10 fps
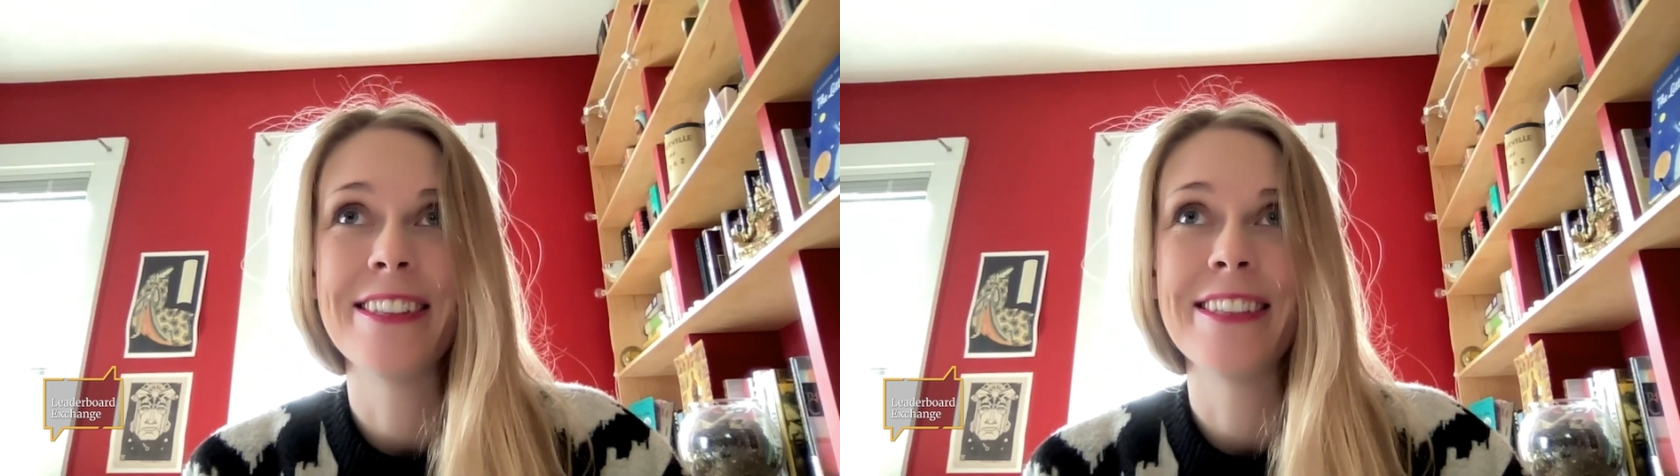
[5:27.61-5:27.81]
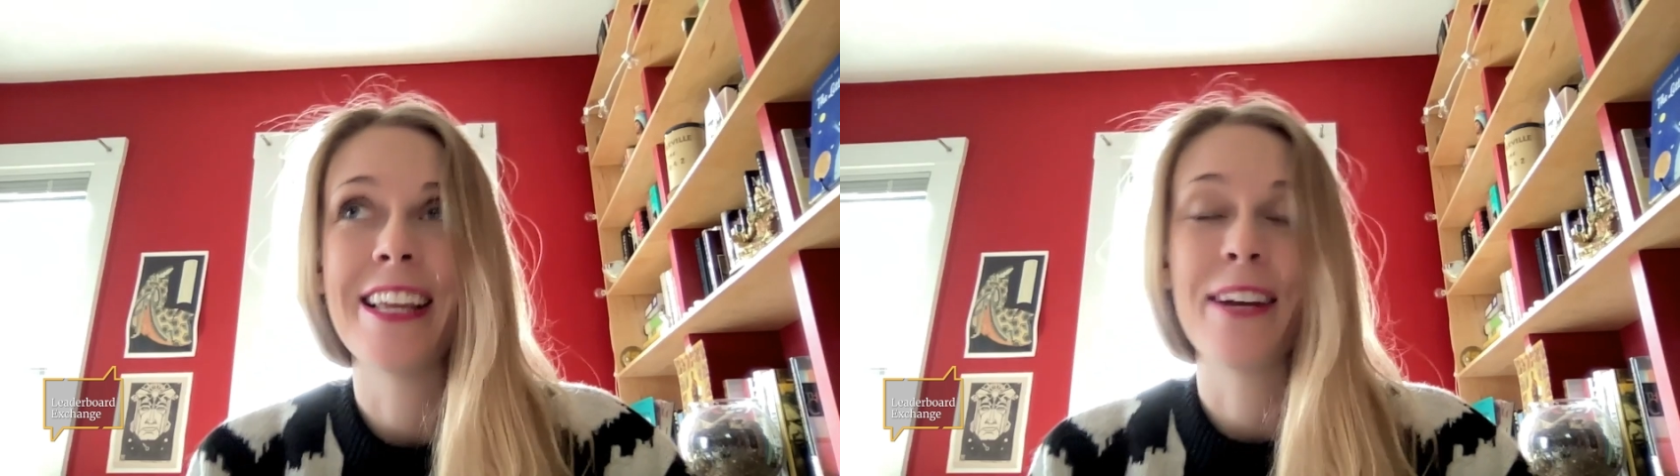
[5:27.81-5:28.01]

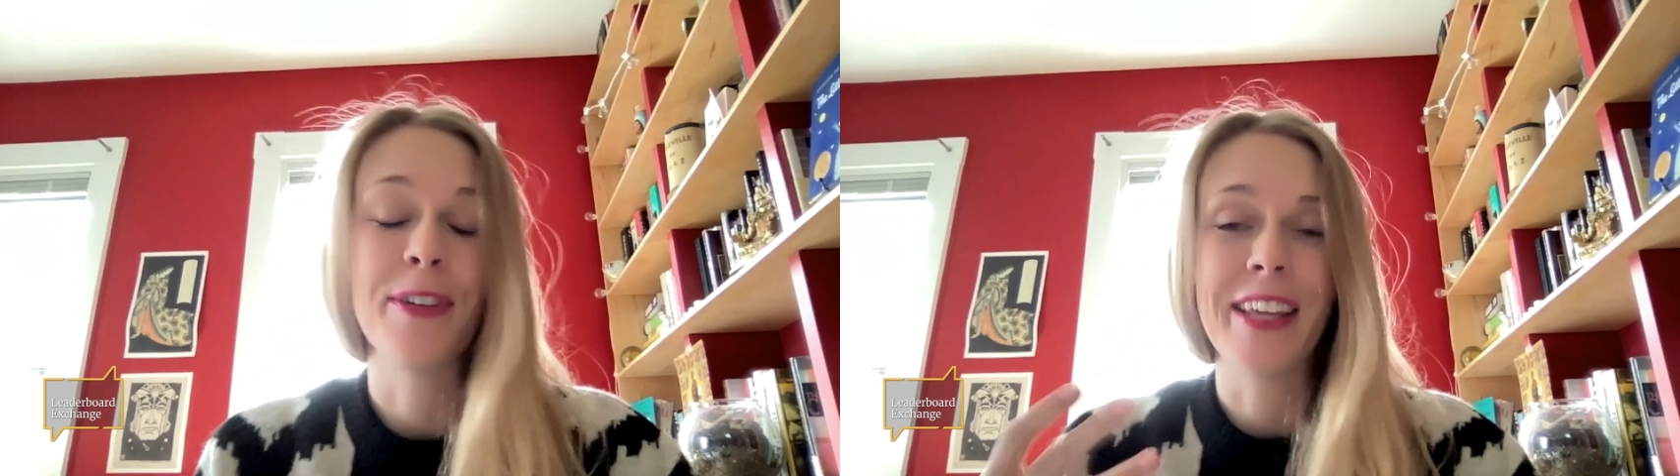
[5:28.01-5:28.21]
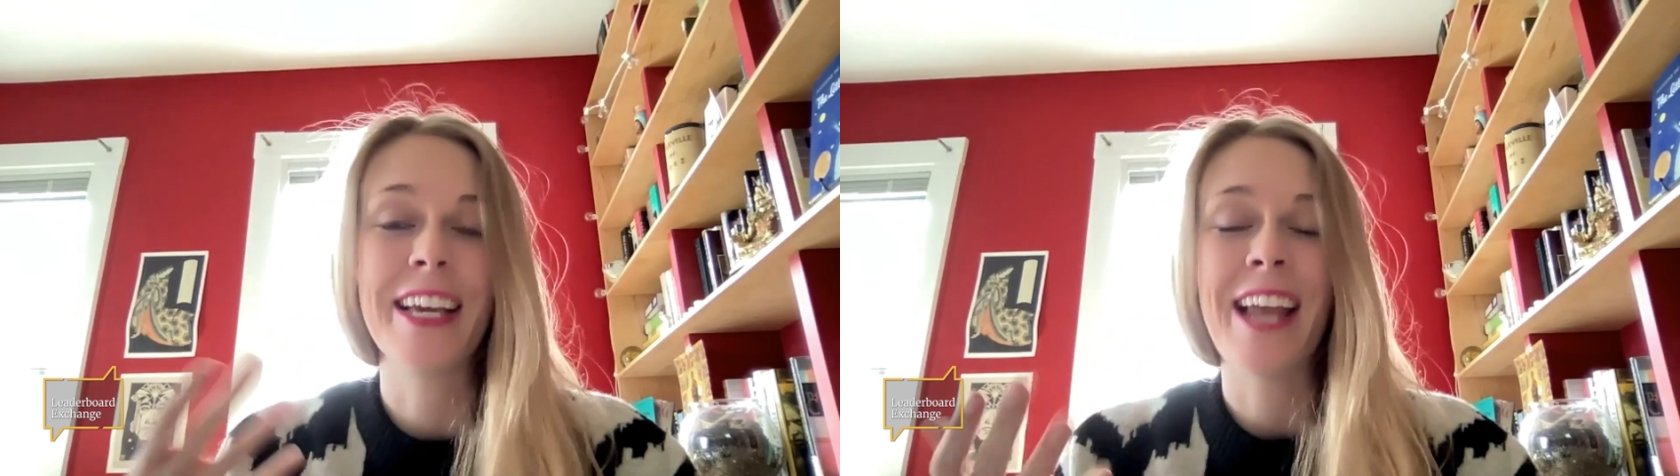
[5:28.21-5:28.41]
like
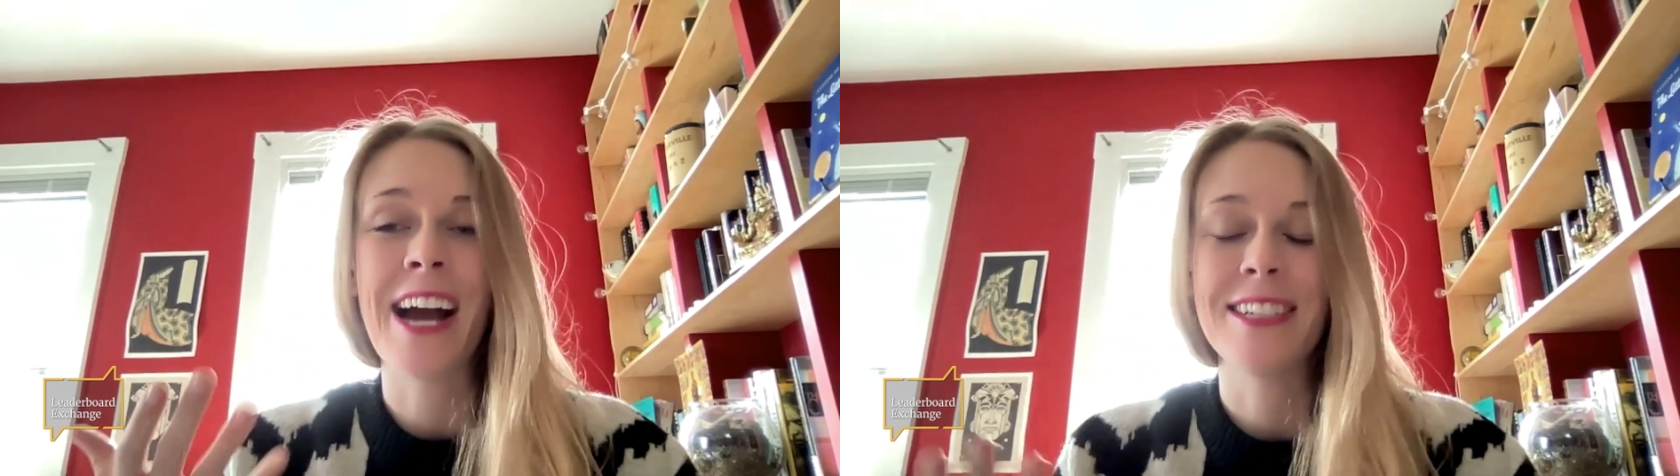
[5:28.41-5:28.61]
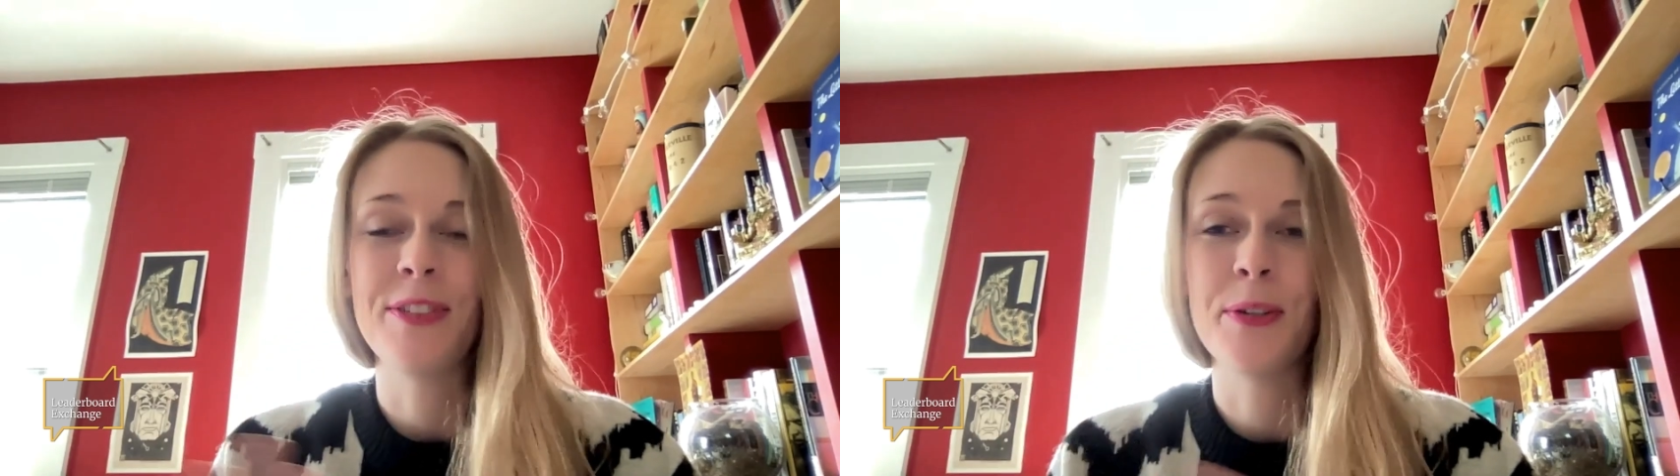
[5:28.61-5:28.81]
really
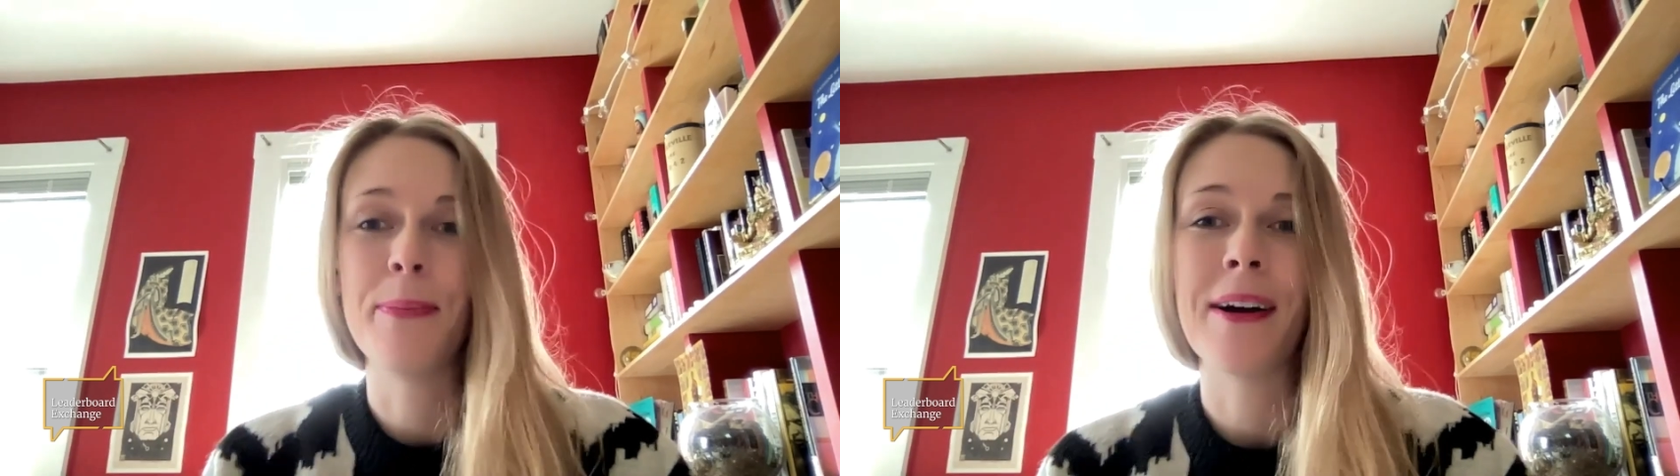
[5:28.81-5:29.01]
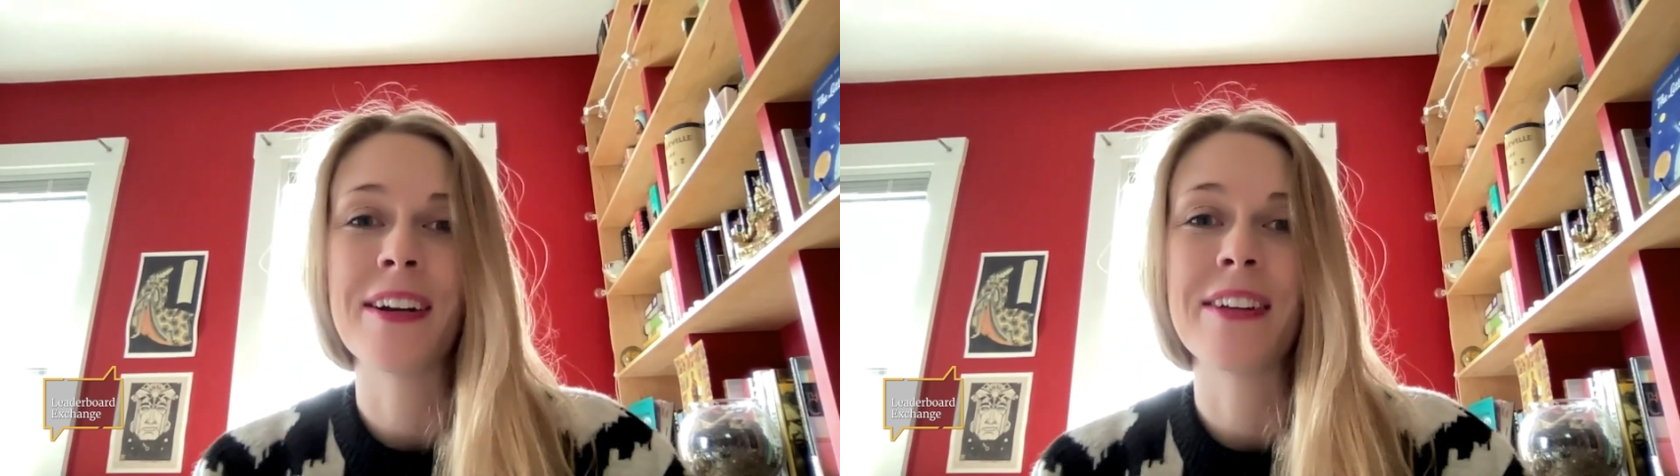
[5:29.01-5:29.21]
connected to a
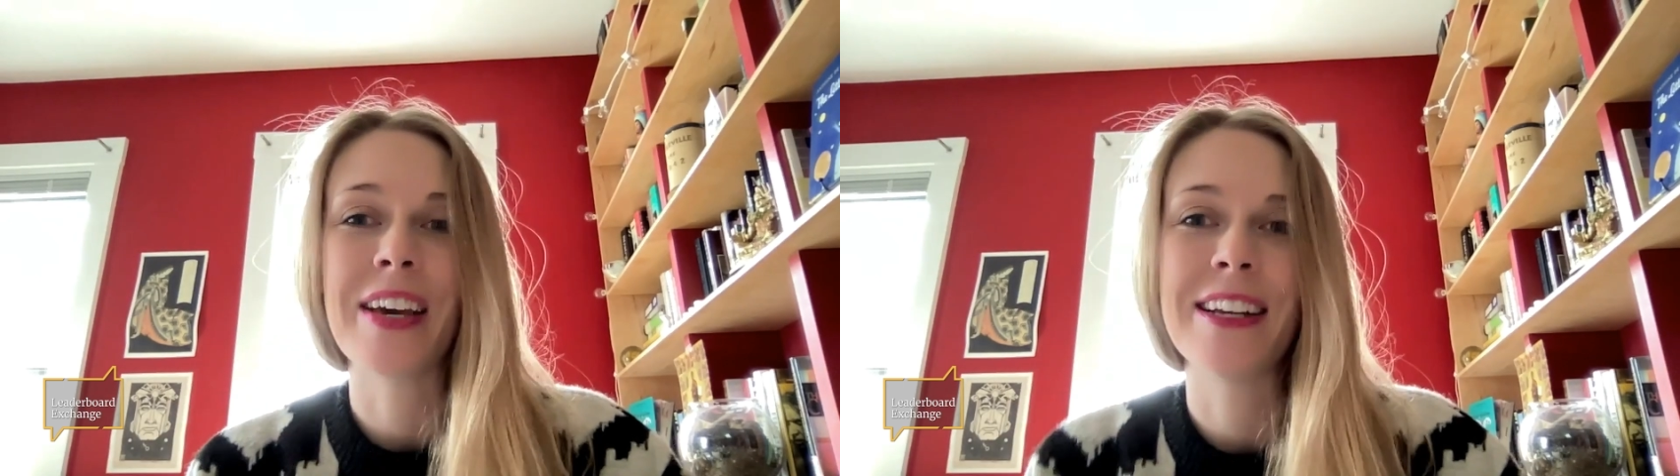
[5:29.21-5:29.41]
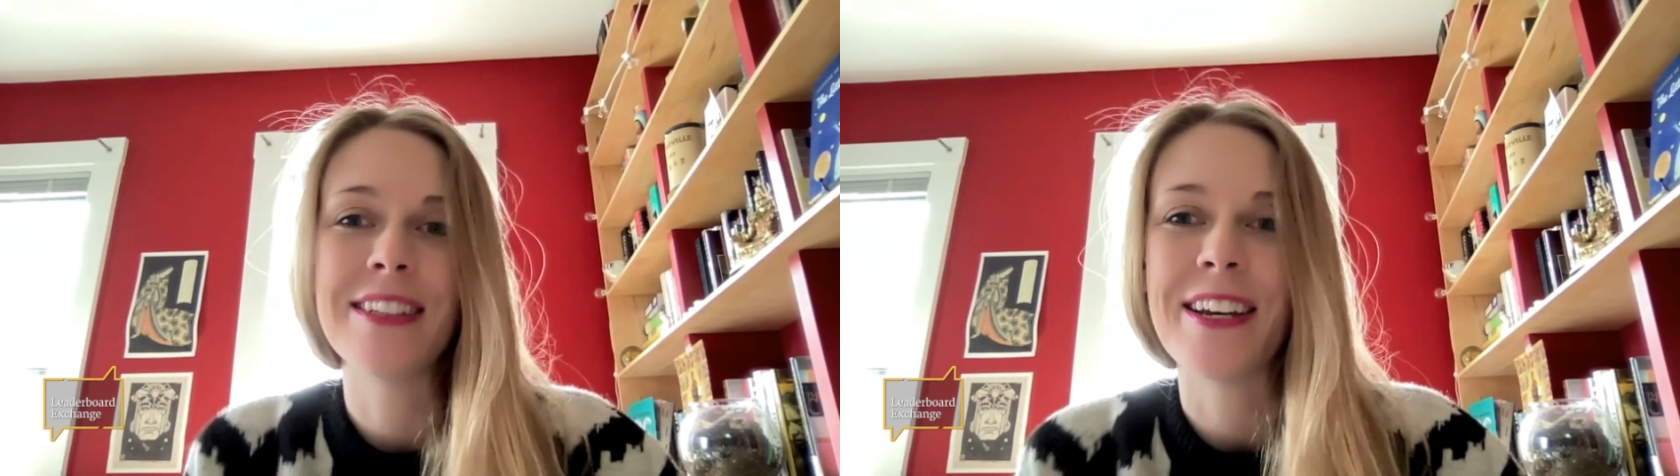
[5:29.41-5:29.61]
part of it.